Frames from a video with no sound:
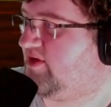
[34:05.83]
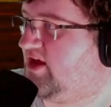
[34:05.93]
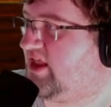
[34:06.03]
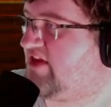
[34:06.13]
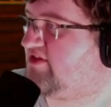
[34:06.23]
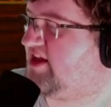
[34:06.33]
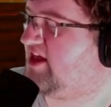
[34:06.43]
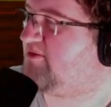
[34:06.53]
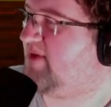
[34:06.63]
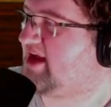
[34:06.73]
There's another
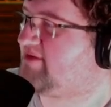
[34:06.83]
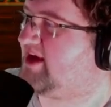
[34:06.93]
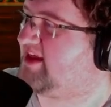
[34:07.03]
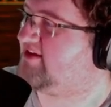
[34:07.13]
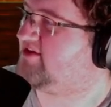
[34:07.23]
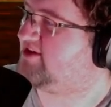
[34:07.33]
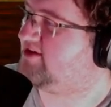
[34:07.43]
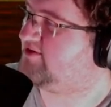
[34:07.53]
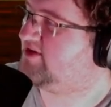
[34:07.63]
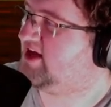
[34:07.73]
magpie there
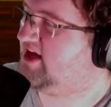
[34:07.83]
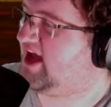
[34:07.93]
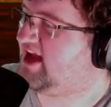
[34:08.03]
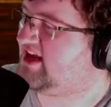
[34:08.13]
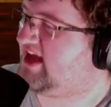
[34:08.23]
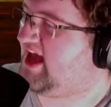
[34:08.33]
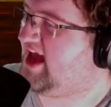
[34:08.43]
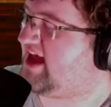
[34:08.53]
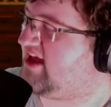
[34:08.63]
though, and a cat.